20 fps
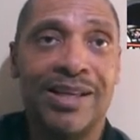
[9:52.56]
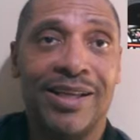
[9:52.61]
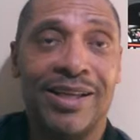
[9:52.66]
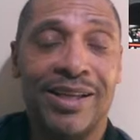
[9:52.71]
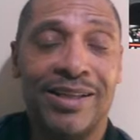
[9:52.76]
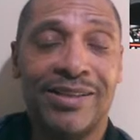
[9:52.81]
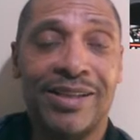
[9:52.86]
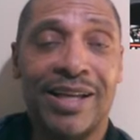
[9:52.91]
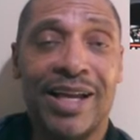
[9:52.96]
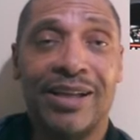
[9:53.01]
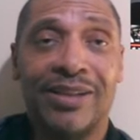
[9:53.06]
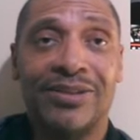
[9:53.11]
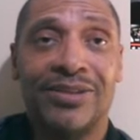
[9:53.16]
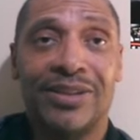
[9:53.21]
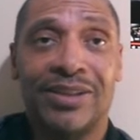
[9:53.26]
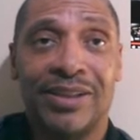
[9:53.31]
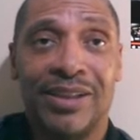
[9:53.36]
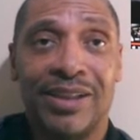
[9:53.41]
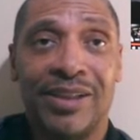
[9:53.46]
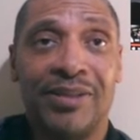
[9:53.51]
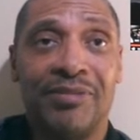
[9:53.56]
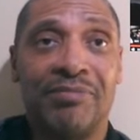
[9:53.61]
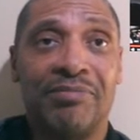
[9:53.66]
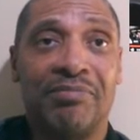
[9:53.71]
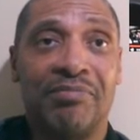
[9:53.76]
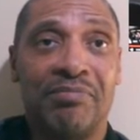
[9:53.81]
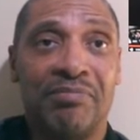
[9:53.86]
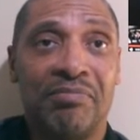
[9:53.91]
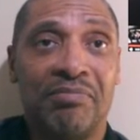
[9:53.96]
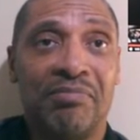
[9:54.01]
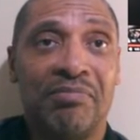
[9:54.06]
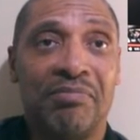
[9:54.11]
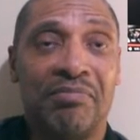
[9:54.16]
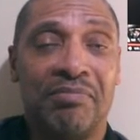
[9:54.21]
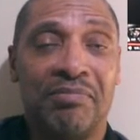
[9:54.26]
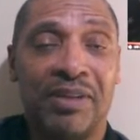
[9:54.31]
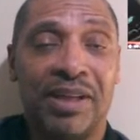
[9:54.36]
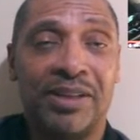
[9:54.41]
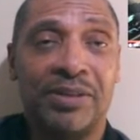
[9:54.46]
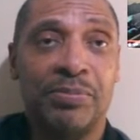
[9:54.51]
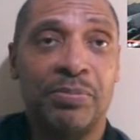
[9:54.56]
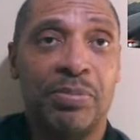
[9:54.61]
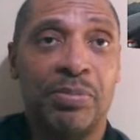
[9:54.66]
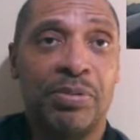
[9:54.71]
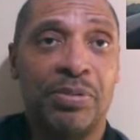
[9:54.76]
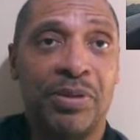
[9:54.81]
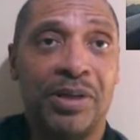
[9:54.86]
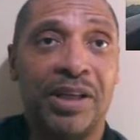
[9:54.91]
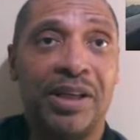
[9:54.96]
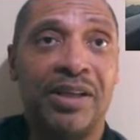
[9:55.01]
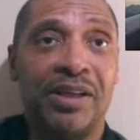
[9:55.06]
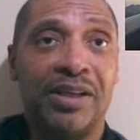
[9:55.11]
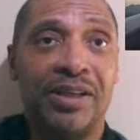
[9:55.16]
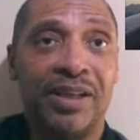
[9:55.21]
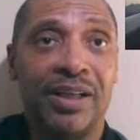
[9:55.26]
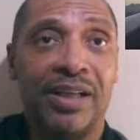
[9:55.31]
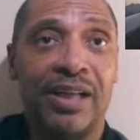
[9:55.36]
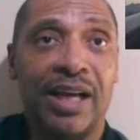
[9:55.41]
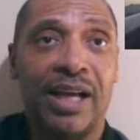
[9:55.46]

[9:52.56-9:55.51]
it's actually it's pretty good.